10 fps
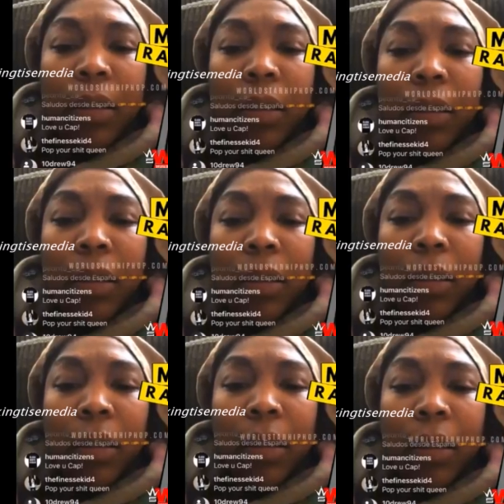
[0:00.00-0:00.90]

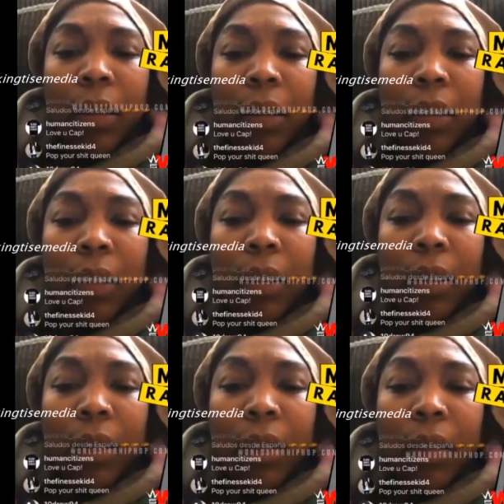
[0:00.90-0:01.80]

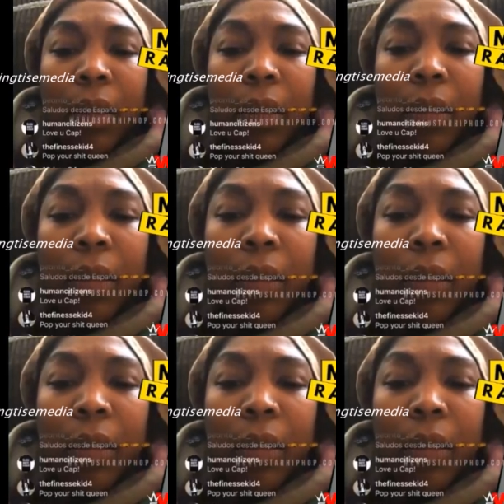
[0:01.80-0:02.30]
(no one is talking)